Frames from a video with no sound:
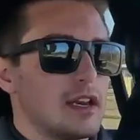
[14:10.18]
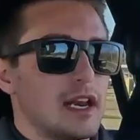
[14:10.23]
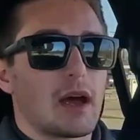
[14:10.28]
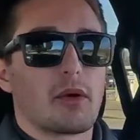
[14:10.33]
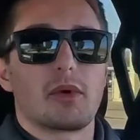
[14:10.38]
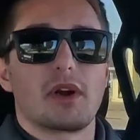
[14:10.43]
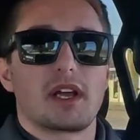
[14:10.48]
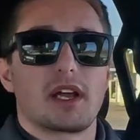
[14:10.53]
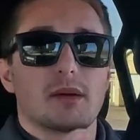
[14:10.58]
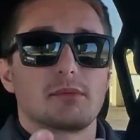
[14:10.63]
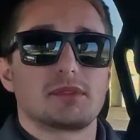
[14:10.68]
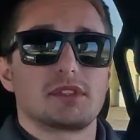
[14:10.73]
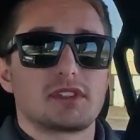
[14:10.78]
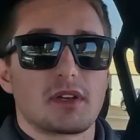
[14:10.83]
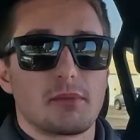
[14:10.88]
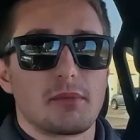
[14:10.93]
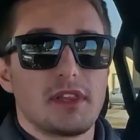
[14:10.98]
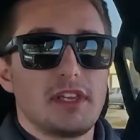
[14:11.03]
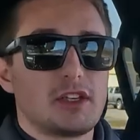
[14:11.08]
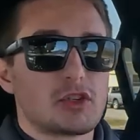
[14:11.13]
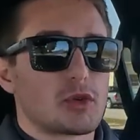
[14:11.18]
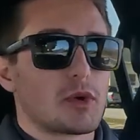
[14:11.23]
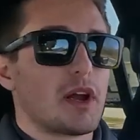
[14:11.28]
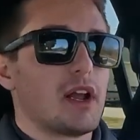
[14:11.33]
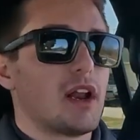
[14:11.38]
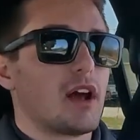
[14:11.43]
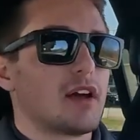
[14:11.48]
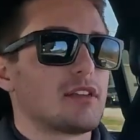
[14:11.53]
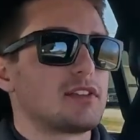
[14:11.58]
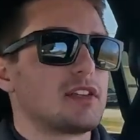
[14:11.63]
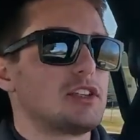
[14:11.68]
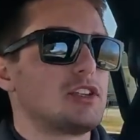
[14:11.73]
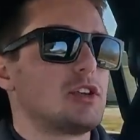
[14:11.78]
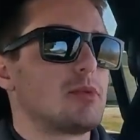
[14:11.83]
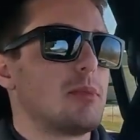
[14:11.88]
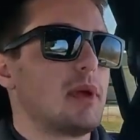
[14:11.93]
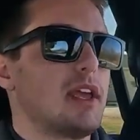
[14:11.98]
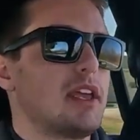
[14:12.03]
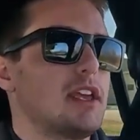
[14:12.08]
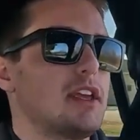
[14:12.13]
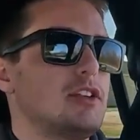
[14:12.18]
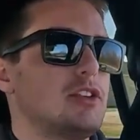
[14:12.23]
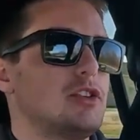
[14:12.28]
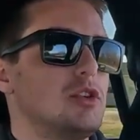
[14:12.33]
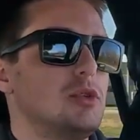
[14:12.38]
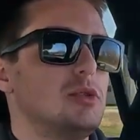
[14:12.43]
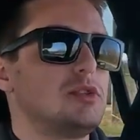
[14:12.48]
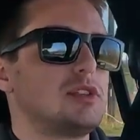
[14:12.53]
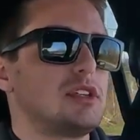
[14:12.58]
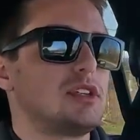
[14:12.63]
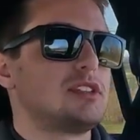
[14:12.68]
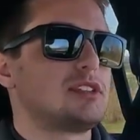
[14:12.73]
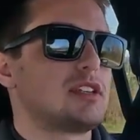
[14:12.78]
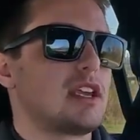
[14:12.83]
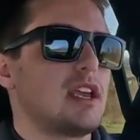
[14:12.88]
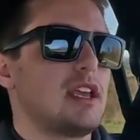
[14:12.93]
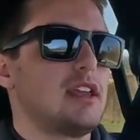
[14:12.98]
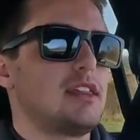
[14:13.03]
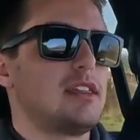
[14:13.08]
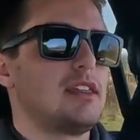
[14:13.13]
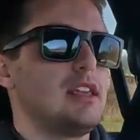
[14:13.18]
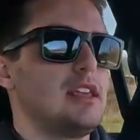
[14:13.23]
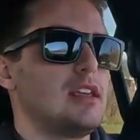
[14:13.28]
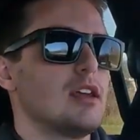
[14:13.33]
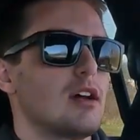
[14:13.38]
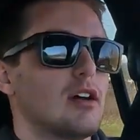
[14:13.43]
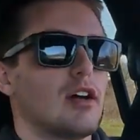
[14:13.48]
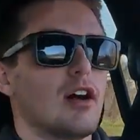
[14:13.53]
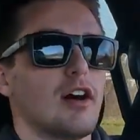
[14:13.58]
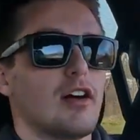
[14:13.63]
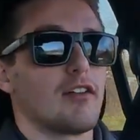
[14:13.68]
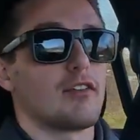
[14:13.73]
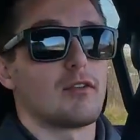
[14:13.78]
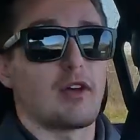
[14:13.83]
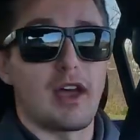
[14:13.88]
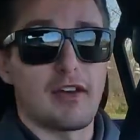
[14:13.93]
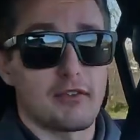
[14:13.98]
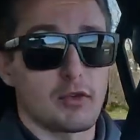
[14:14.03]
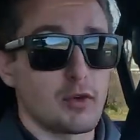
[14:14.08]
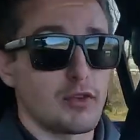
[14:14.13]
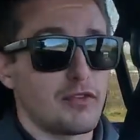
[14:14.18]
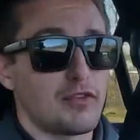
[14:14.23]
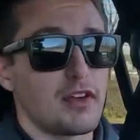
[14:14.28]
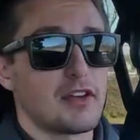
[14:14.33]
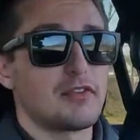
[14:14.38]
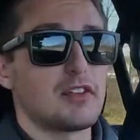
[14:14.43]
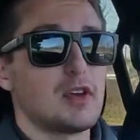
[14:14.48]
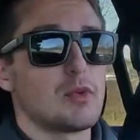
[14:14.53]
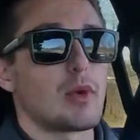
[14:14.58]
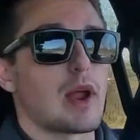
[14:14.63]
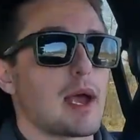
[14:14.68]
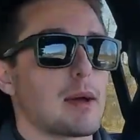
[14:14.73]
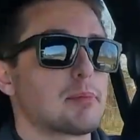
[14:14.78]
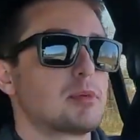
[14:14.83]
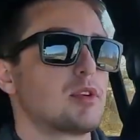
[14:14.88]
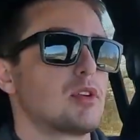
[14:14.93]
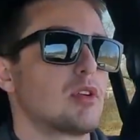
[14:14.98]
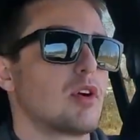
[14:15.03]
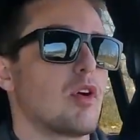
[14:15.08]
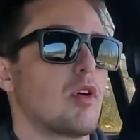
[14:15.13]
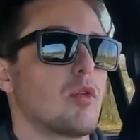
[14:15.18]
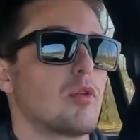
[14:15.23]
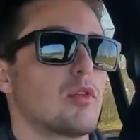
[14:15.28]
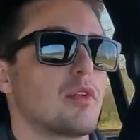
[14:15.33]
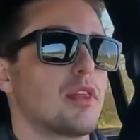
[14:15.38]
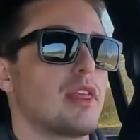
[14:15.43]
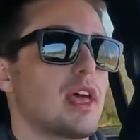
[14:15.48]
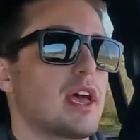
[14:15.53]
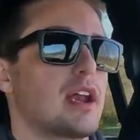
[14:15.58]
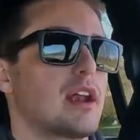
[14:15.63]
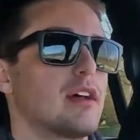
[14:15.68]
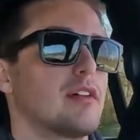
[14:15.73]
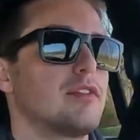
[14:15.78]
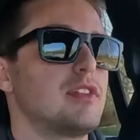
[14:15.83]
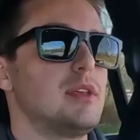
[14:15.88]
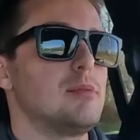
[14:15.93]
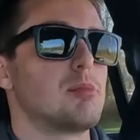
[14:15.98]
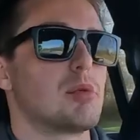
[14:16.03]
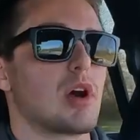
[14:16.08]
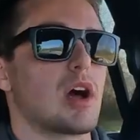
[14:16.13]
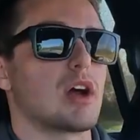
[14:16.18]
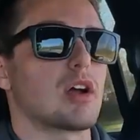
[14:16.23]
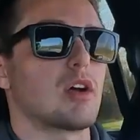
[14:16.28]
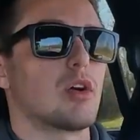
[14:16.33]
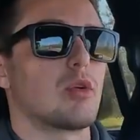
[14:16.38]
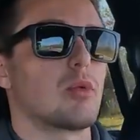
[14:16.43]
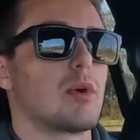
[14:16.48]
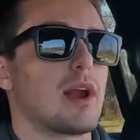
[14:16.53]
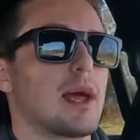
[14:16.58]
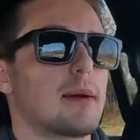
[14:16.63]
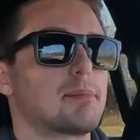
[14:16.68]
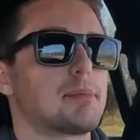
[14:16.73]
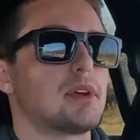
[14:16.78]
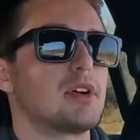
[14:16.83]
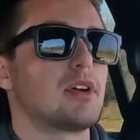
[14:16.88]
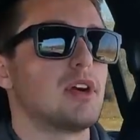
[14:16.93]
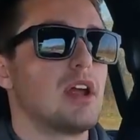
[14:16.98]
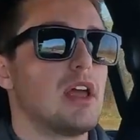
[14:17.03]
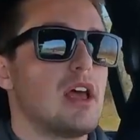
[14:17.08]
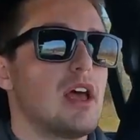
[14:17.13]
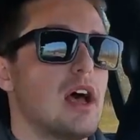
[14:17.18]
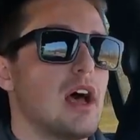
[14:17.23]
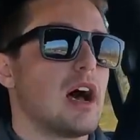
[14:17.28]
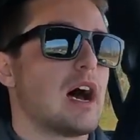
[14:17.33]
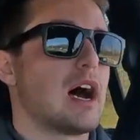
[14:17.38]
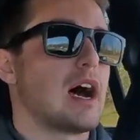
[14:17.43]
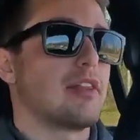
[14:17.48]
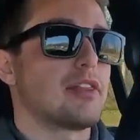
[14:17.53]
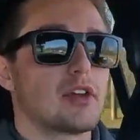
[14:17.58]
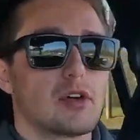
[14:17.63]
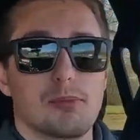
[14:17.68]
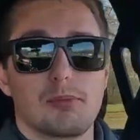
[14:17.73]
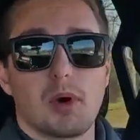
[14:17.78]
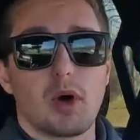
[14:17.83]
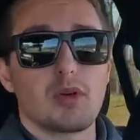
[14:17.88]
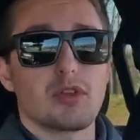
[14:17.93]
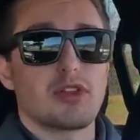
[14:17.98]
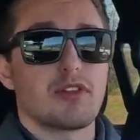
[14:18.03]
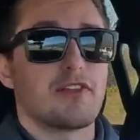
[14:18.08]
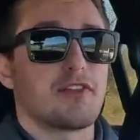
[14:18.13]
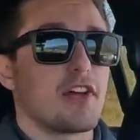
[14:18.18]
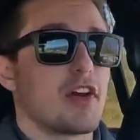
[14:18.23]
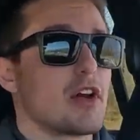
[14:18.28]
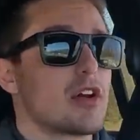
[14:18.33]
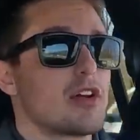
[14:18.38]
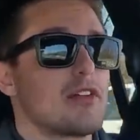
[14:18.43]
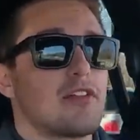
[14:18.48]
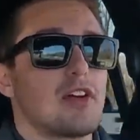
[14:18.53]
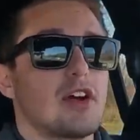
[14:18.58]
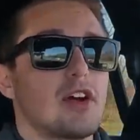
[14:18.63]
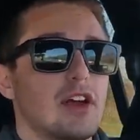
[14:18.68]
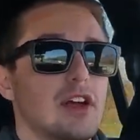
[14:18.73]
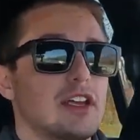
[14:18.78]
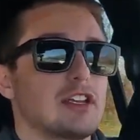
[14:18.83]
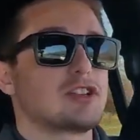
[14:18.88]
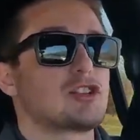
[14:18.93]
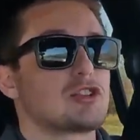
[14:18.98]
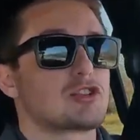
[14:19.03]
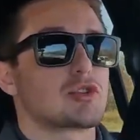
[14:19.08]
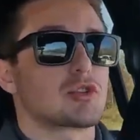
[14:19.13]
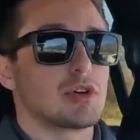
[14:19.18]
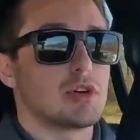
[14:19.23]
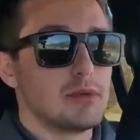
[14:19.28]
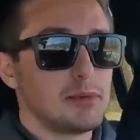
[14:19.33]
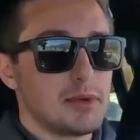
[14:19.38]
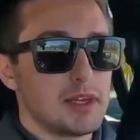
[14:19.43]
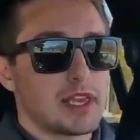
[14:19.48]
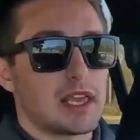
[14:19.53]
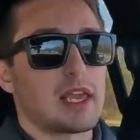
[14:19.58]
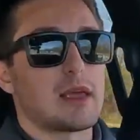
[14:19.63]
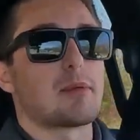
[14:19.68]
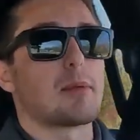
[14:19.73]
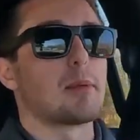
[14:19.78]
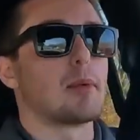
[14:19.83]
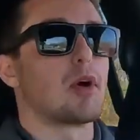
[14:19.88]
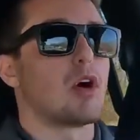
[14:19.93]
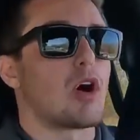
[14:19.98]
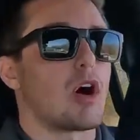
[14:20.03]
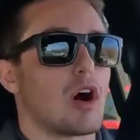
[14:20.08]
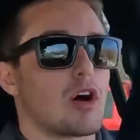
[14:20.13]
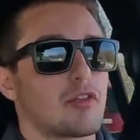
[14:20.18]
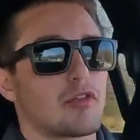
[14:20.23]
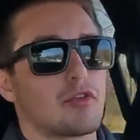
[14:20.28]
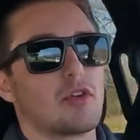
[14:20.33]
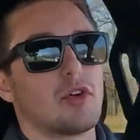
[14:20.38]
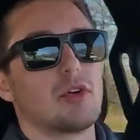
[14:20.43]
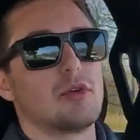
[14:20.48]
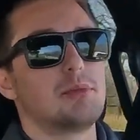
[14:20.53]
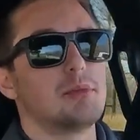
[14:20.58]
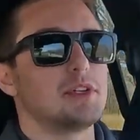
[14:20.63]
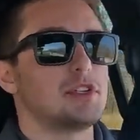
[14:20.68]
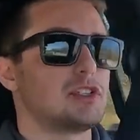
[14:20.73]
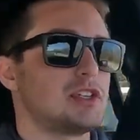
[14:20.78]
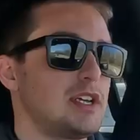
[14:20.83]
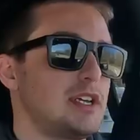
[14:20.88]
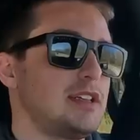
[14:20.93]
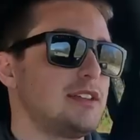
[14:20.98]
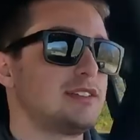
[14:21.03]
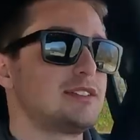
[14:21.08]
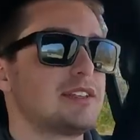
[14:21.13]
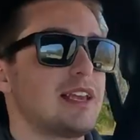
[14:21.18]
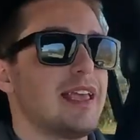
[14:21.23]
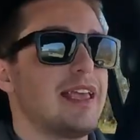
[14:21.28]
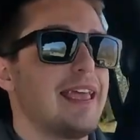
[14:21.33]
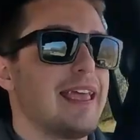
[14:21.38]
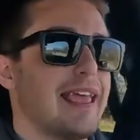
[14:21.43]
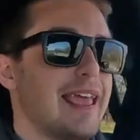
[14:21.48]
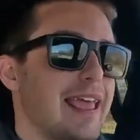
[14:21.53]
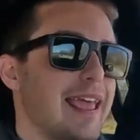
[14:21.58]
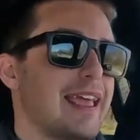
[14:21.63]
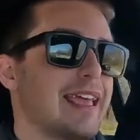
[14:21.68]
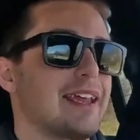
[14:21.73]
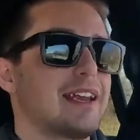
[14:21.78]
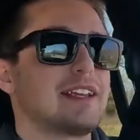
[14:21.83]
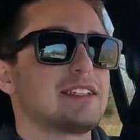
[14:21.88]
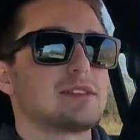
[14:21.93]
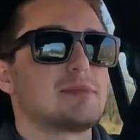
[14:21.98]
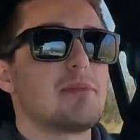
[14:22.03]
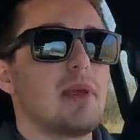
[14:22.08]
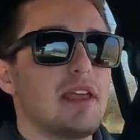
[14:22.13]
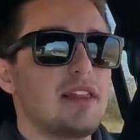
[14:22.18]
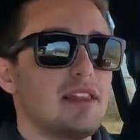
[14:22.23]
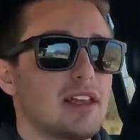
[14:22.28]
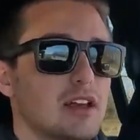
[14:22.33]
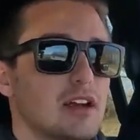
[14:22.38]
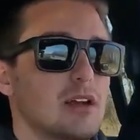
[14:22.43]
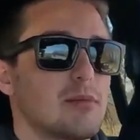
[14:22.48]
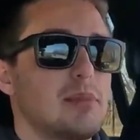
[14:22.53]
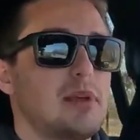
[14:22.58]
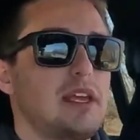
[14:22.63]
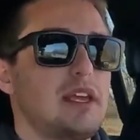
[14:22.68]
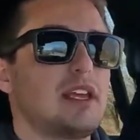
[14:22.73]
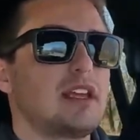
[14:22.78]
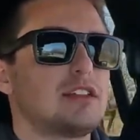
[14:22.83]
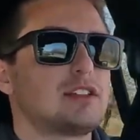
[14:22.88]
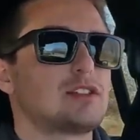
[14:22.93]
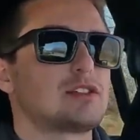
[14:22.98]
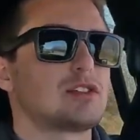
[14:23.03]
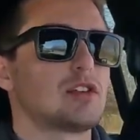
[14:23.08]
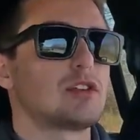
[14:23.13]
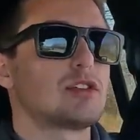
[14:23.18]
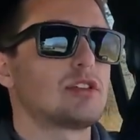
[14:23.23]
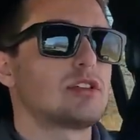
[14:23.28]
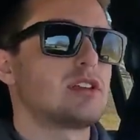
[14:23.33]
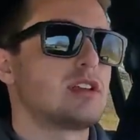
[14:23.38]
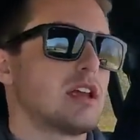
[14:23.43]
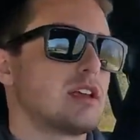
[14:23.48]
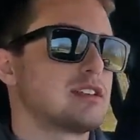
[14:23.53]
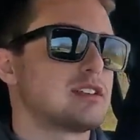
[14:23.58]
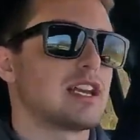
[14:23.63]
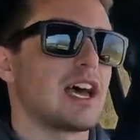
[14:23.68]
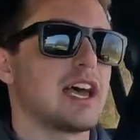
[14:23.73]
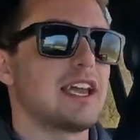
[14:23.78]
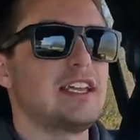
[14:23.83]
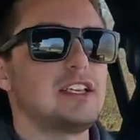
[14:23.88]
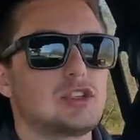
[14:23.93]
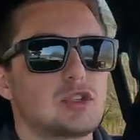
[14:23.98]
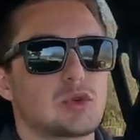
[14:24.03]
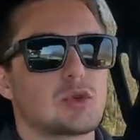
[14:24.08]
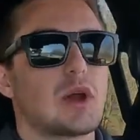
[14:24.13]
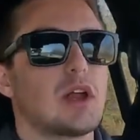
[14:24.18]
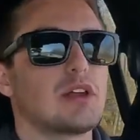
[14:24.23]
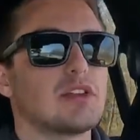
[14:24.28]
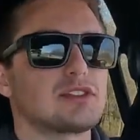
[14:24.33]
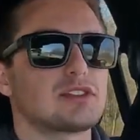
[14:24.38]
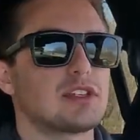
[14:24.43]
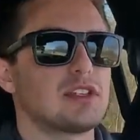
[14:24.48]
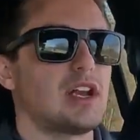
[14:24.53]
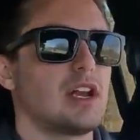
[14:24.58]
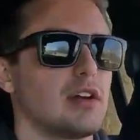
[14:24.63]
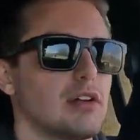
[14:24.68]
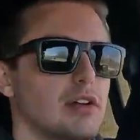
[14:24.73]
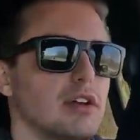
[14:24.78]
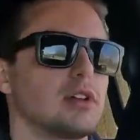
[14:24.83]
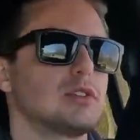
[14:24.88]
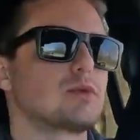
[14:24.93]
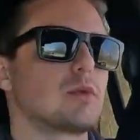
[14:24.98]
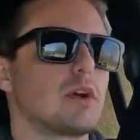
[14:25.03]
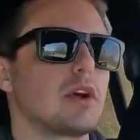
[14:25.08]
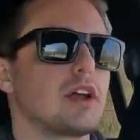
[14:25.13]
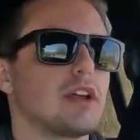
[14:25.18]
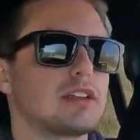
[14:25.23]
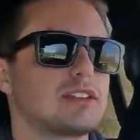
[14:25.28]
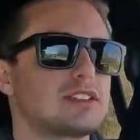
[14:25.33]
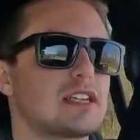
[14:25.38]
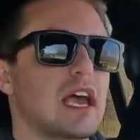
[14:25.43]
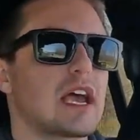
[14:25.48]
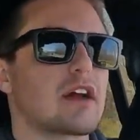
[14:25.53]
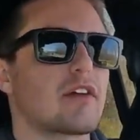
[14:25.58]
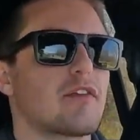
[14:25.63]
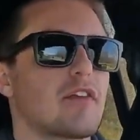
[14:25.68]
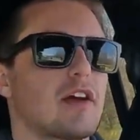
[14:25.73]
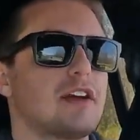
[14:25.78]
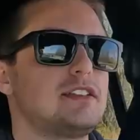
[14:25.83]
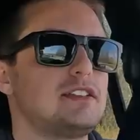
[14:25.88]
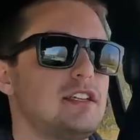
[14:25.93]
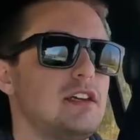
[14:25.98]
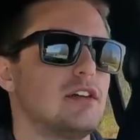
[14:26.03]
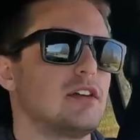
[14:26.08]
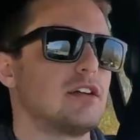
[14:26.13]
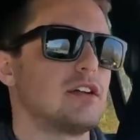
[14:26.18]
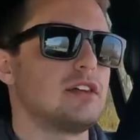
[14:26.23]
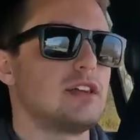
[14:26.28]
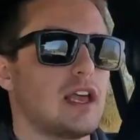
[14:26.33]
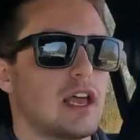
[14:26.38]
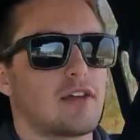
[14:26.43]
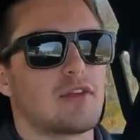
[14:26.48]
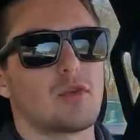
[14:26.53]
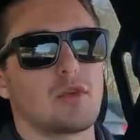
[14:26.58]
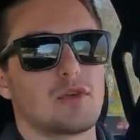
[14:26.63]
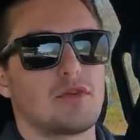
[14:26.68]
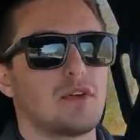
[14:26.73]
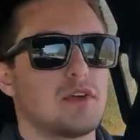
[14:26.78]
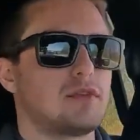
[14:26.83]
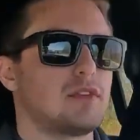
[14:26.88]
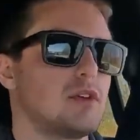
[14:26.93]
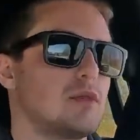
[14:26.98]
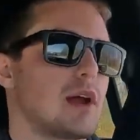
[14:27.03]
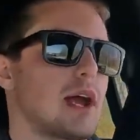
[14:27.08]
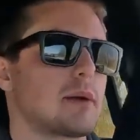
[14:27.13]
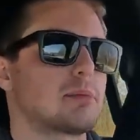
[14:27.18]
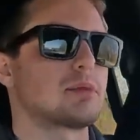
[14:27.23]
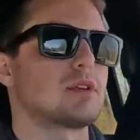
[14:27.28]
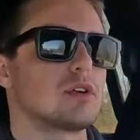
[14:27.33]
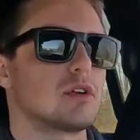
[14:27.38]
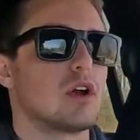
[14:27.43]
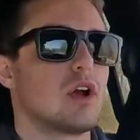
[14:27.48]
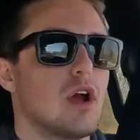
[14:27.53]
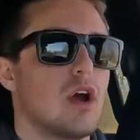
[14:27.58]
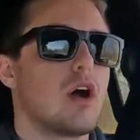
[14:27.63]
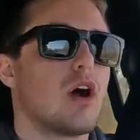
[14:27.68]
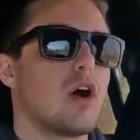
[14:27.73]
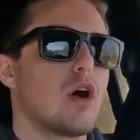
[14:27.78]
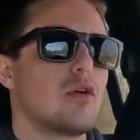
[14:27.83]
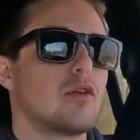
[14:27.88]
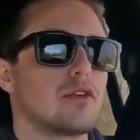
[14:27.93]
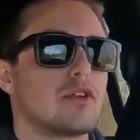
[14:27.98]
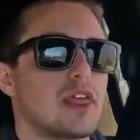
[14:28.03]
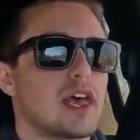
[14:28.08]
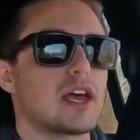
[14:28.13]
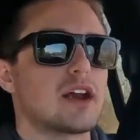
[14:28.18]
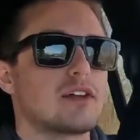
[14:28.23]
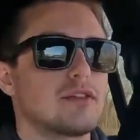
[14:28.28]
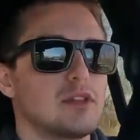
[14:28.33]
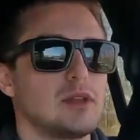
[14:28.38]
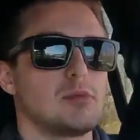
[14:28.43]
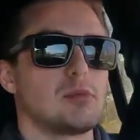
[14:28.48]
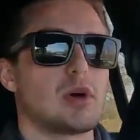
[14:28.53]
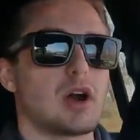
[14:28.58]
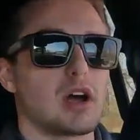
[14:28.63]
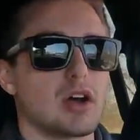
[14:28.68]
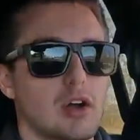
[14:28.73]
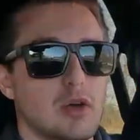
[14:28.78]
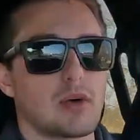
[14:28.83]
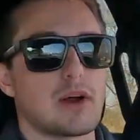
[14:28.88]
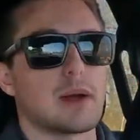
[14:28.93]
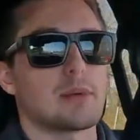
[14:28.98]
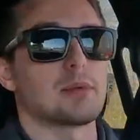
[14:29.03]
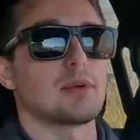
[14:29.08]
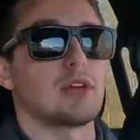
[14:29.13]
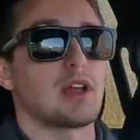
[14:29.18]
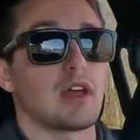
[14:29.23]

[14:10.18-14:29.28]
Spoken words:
Now, when it comes to some of the trade-offs that you're making, choosing, say, the F-150 Raptor over that of the Bronco Raptor, they're both very extremely capable off-road machines, and it's mainly going to be in certain tight trail scenarios where you're going to sacrifice here in the F-150 Raptor over that of the Bronco Raptor.